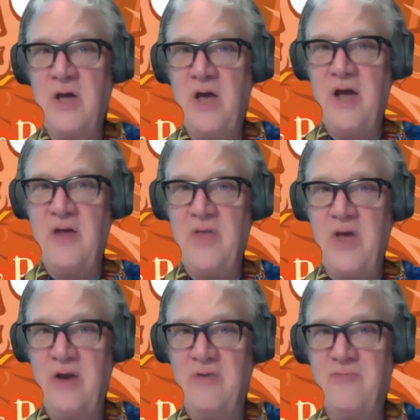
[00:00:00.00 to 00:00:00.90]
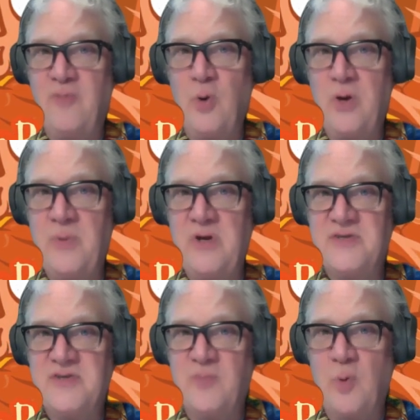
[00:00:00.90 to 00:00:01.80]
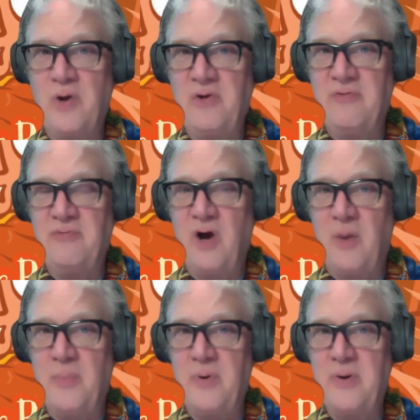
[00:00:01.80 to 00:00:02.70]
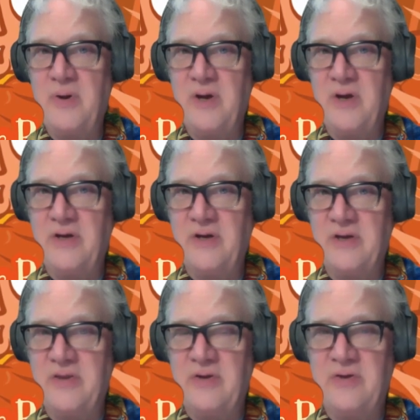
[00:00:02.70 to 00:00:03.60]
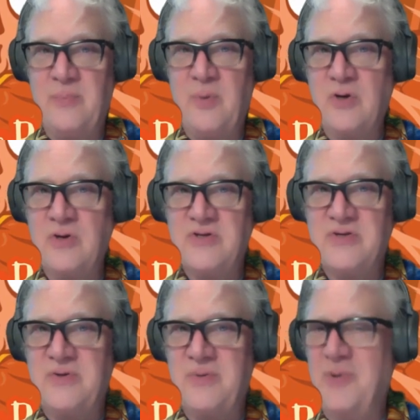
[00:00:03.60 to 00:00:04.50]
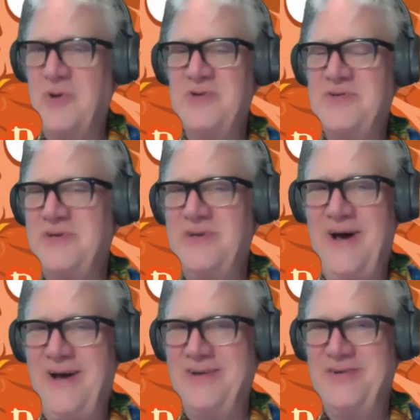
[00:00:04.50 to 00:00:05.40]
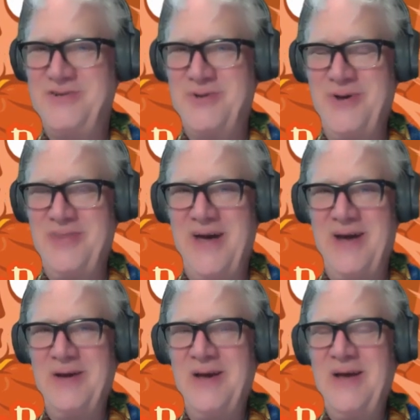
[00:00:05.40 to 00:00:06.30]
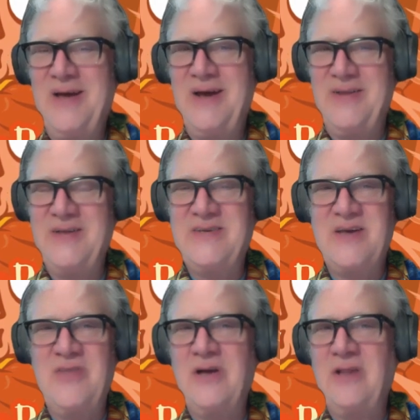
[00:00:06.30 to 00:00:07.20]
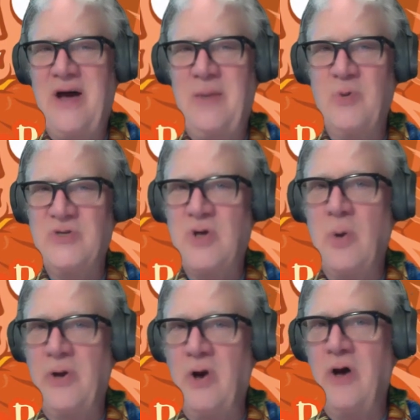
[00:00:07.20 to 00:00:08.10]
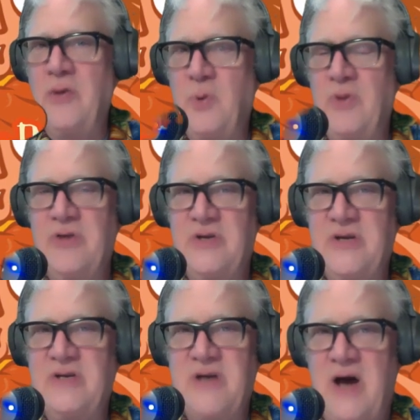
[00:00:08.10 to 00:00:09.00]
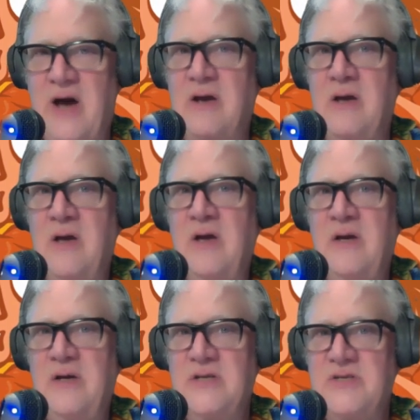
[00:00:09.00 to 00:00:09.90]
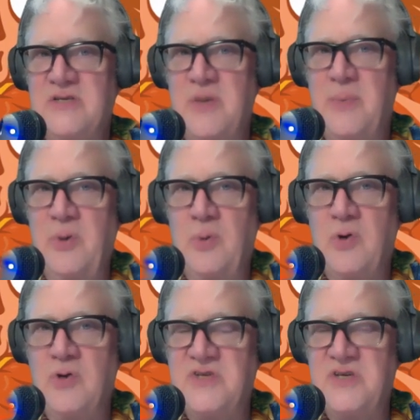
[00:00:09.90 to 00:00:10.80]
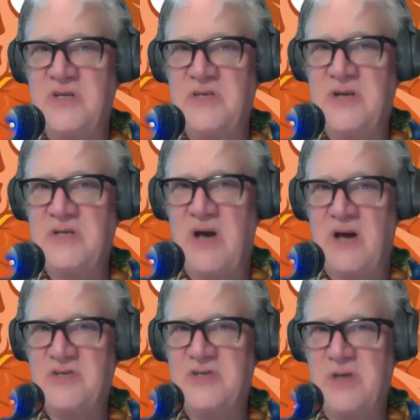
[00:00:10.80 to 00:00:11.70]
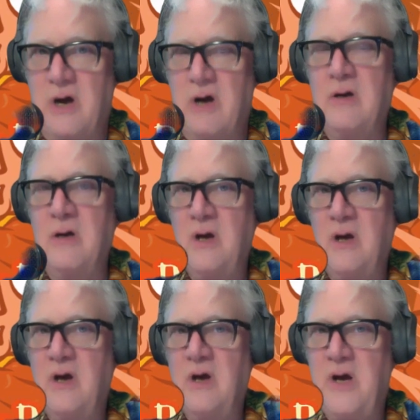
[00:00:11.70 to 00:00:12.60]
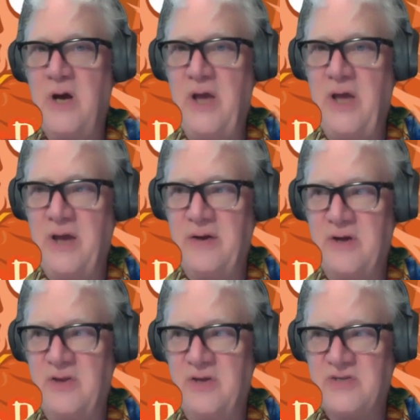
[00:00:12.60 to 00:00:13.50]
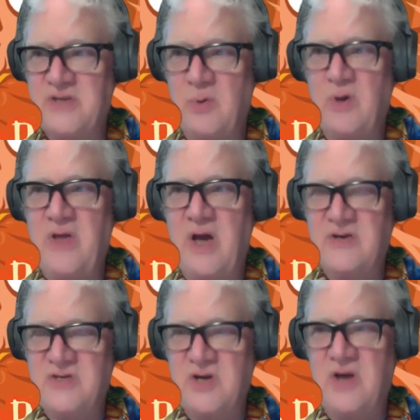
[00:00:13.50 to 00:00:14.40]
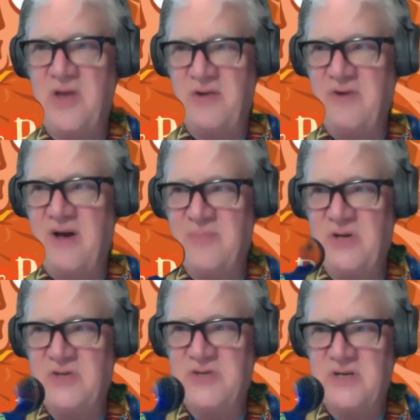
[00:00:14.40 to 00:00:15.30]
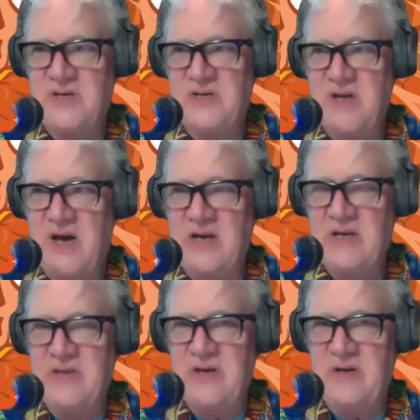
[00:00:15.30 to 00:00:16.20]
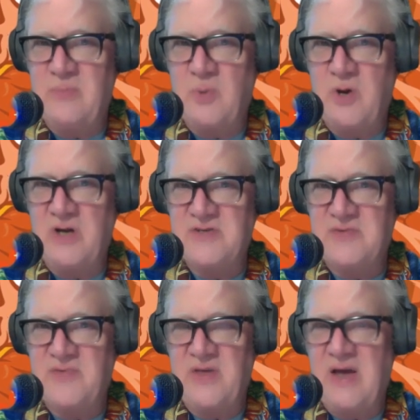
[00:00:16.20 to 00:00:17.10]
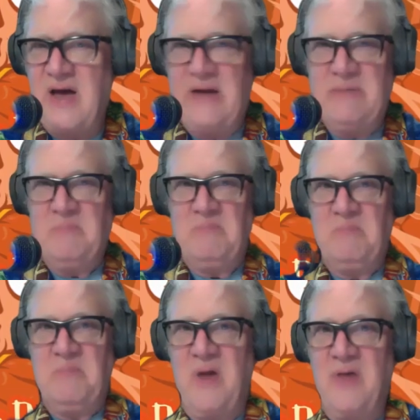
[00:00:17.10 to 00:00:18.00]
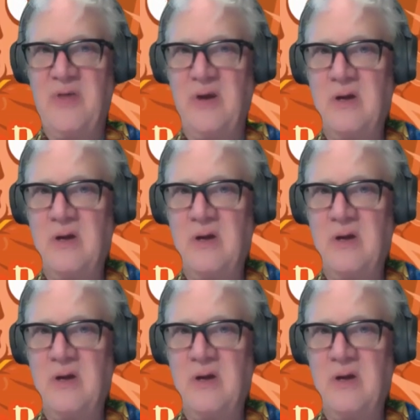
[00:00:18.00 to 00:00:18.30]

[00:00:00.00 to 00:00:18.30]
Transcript: and then 40 minutes of where you're from. And the bookers did not enjoy that. And that's, I think, a lot what's going on with the TikTok is that somebody will go to see a TikTok star and they'll say, well, yeah, I saw that 5 minutes on TikTok. And then what else have they got? And nothing.